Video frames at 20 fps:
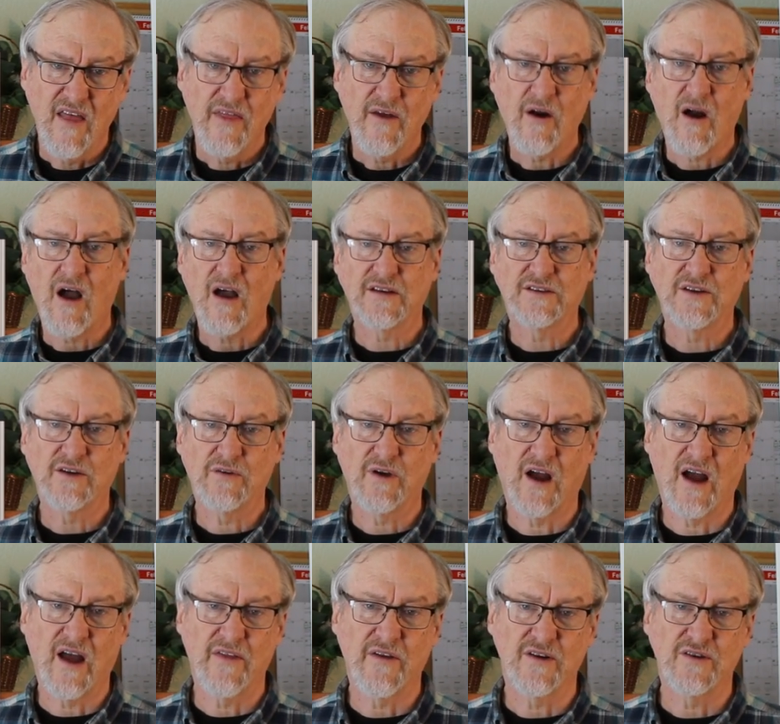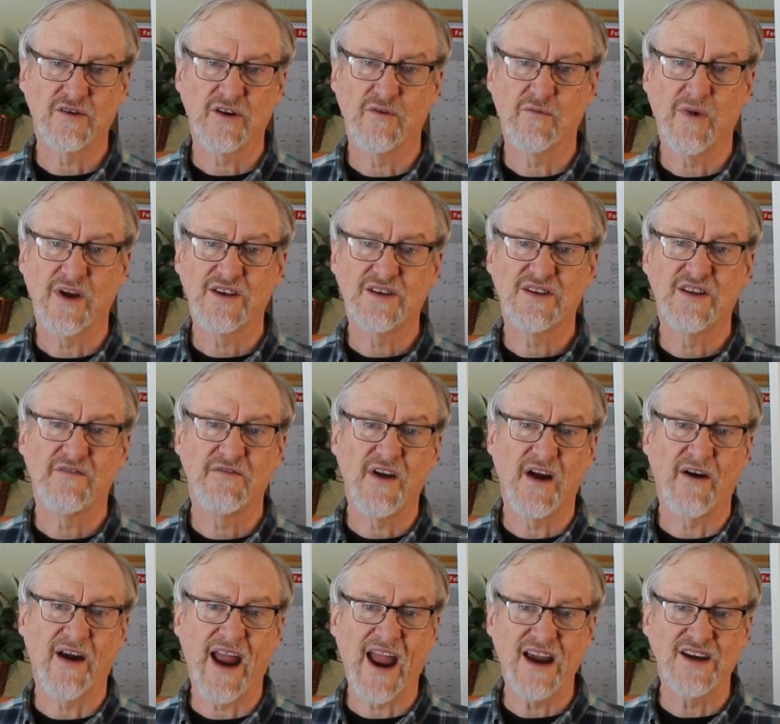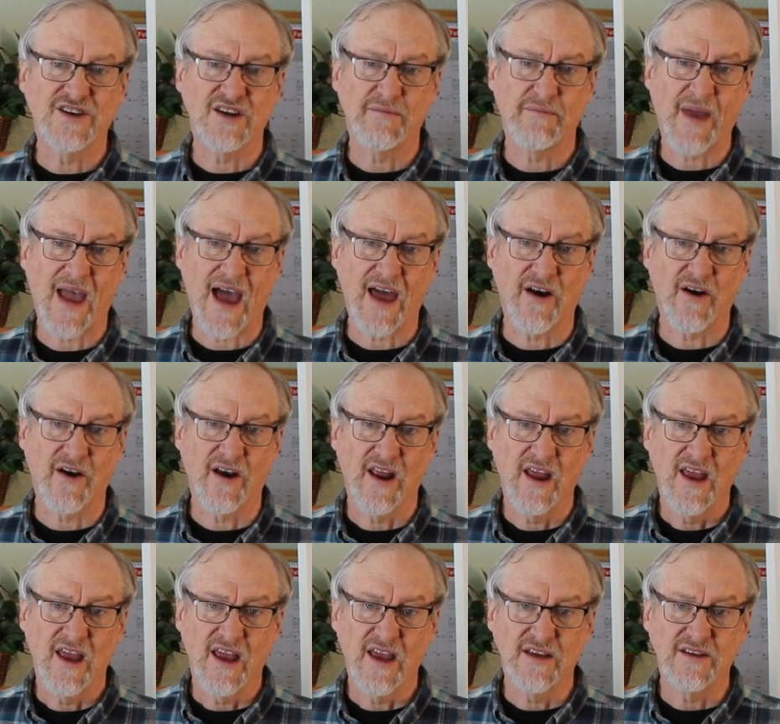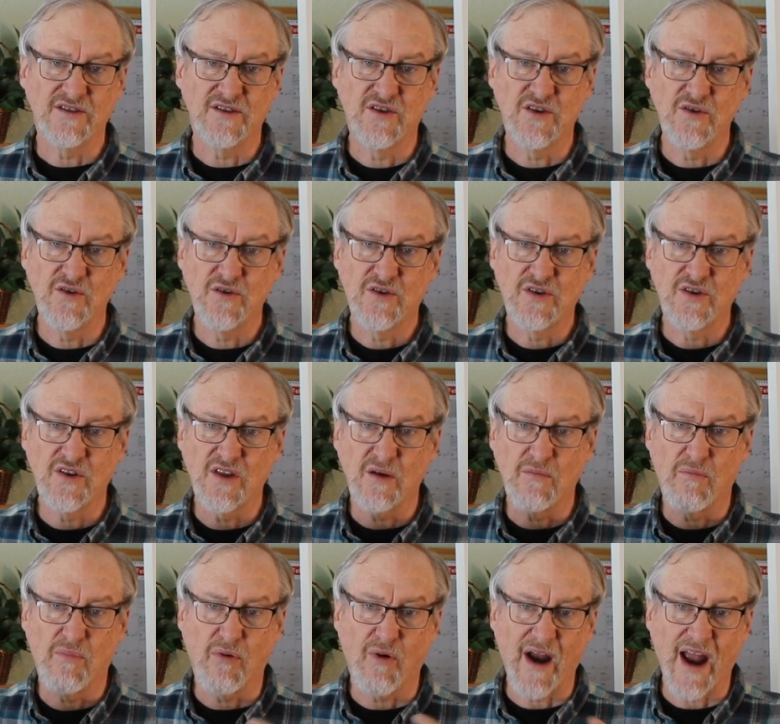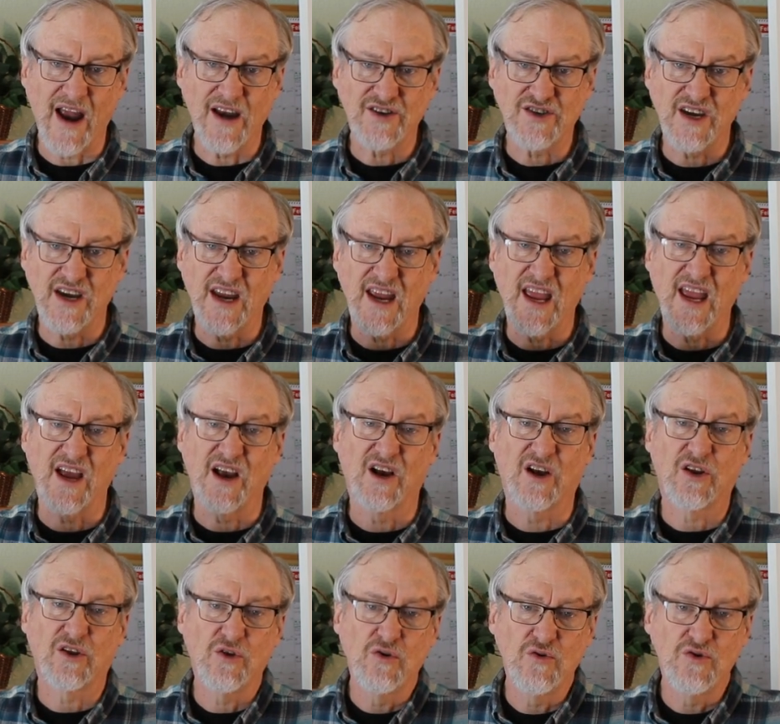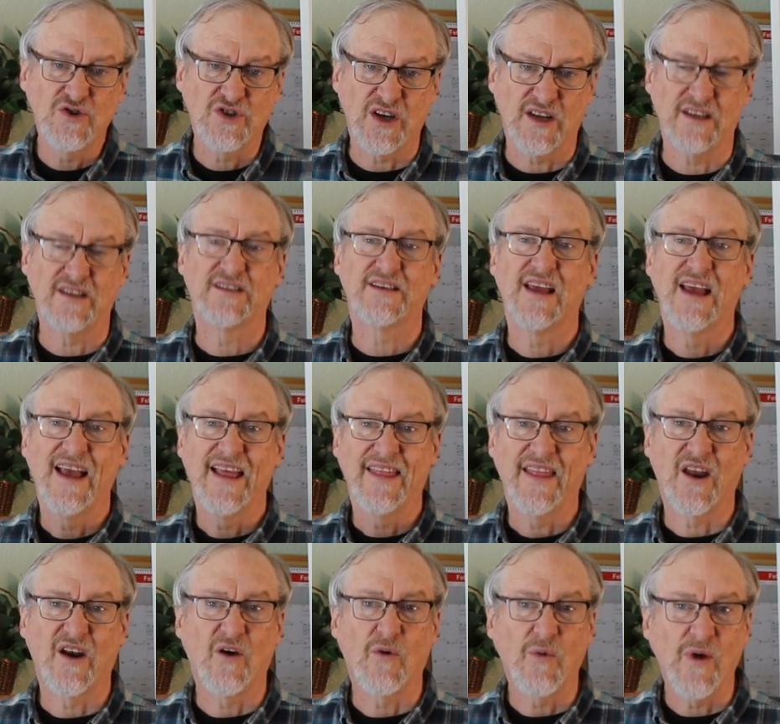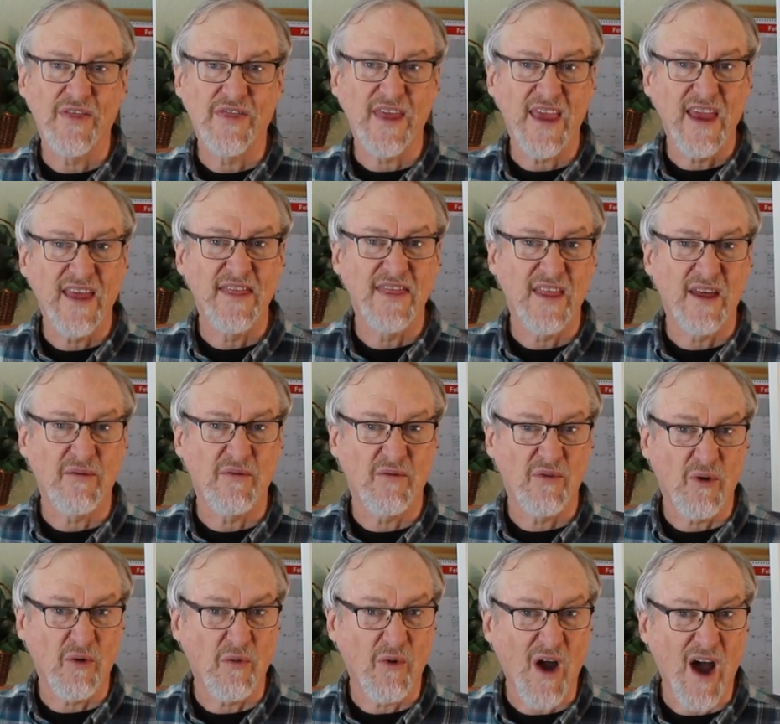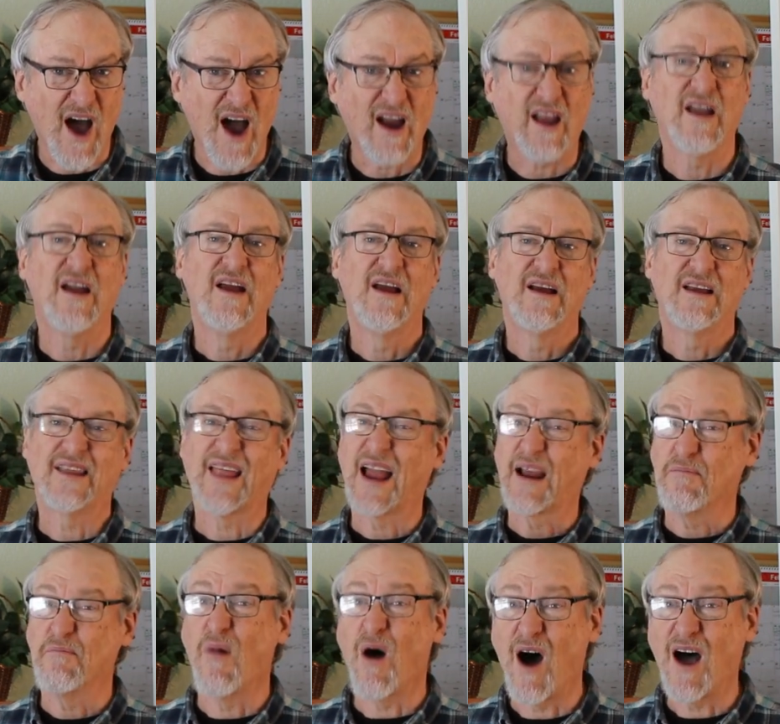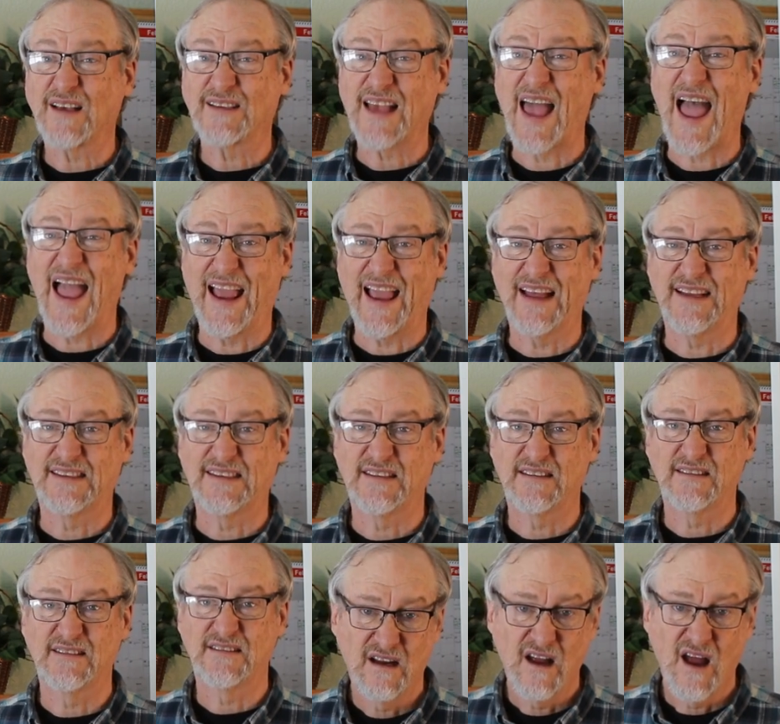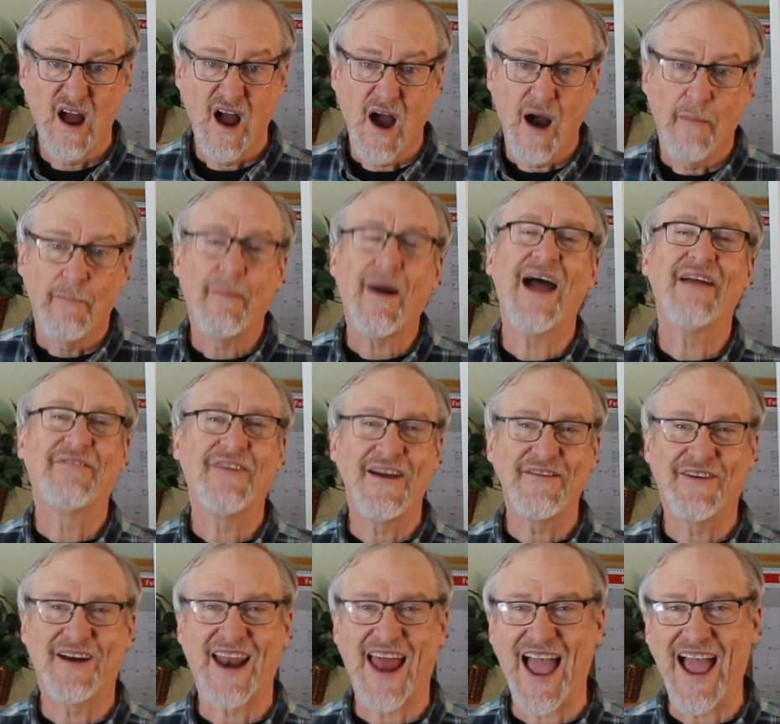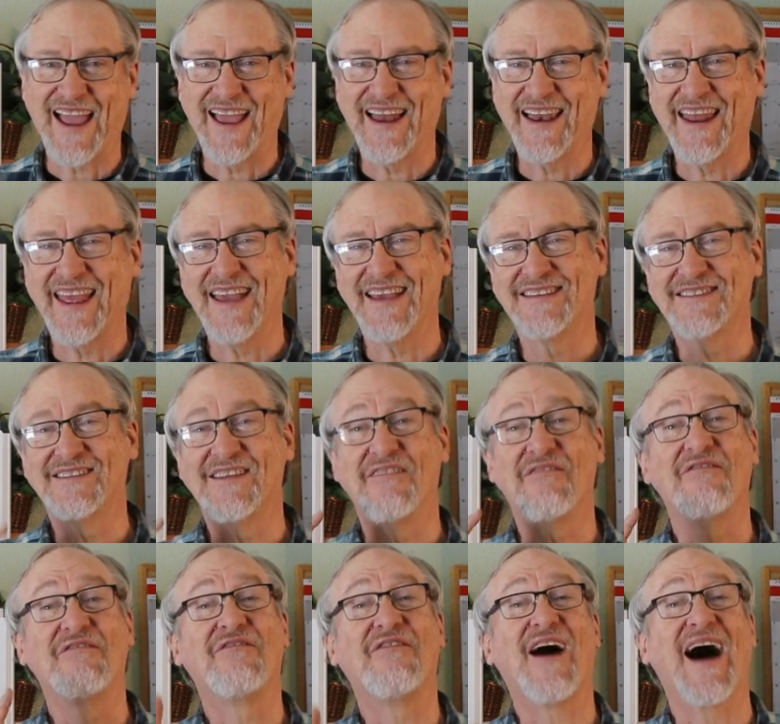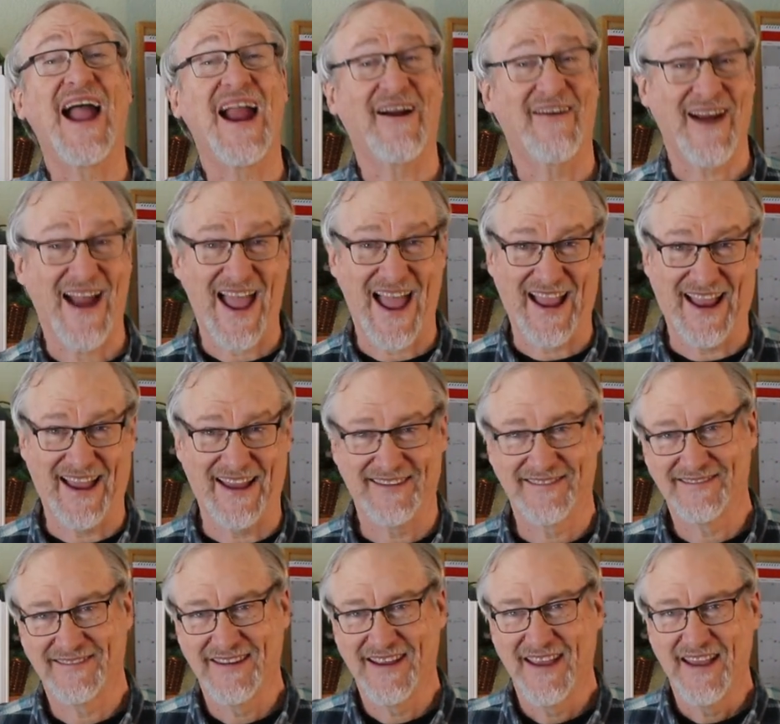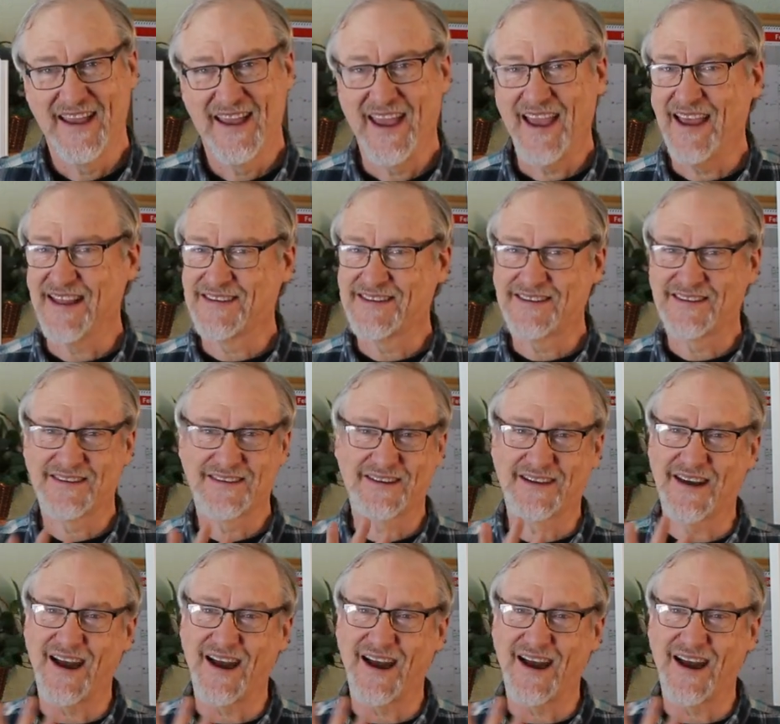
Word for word: There are also others in which the variation pattern is due to the branching inclusions that are within the, the rock, like moss agates. My favorite agate is the fire agate. It's